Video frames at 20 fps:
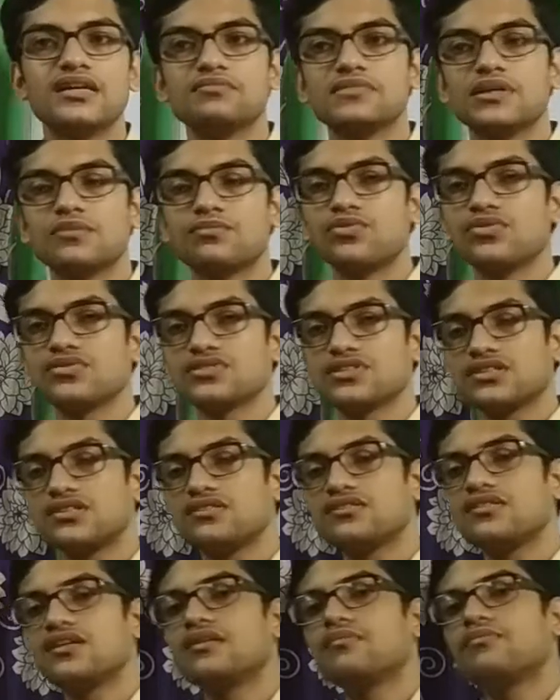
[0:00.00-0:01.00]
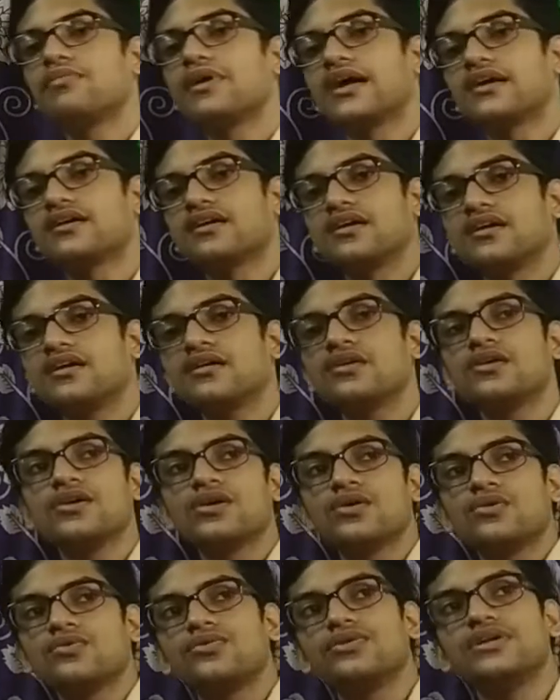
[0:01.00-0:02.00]
the procedural pattern,
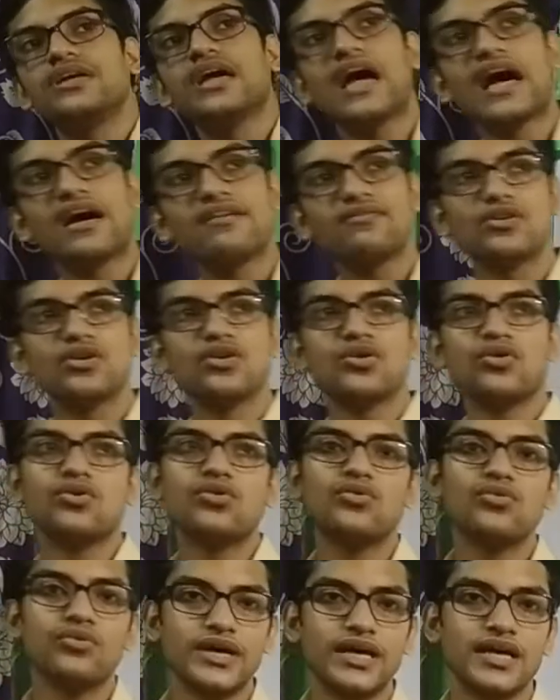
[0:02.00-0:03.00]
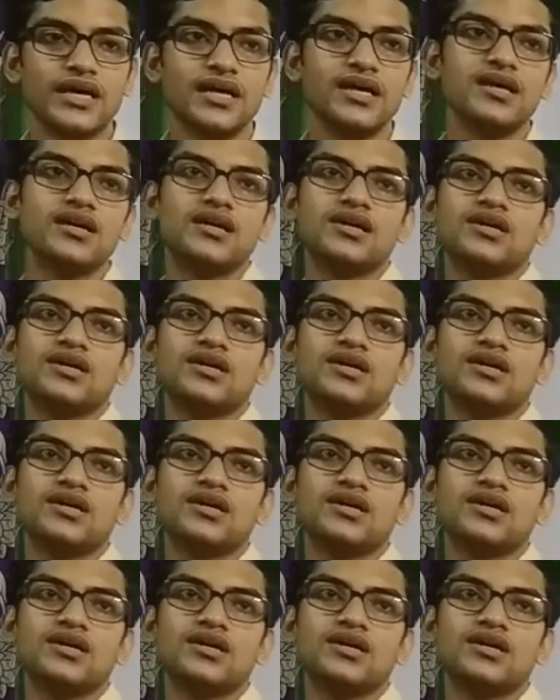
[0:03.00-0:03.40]
we have no way